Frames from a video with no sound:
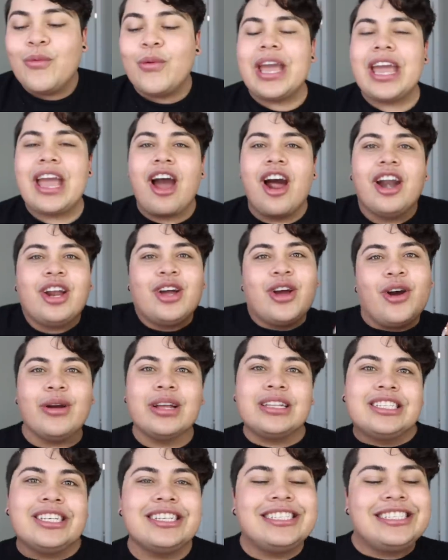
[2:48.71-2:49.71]
We are
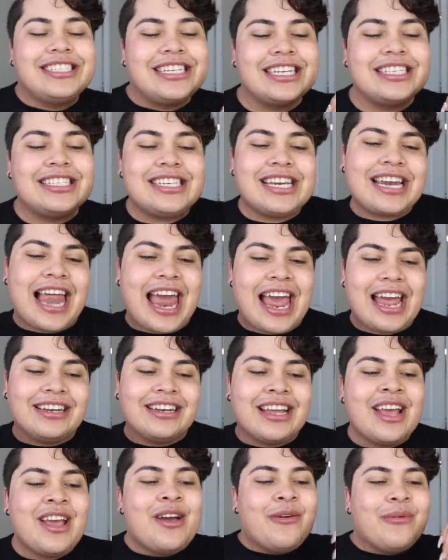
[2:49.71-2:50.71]
going to
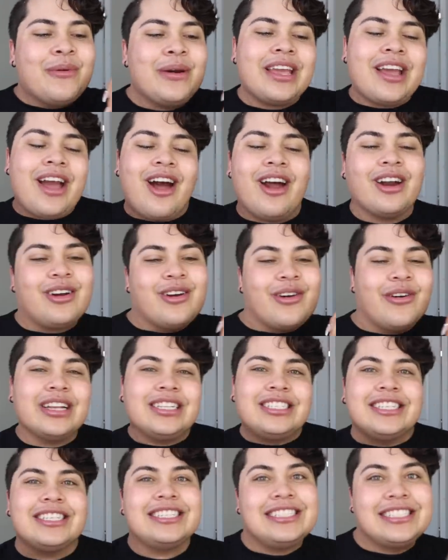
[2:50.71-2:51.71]
Disneyland. We are going
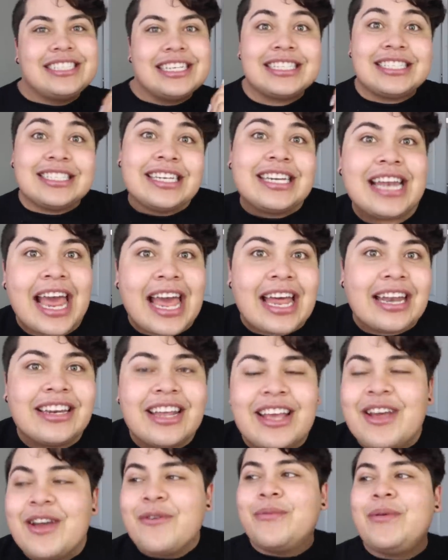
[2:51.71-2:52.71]
to
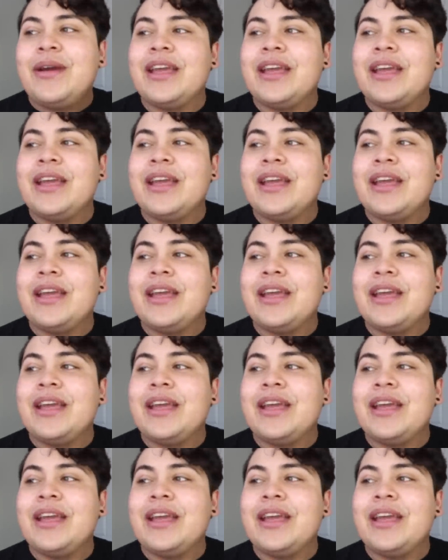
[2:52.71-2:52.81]
Disneyland.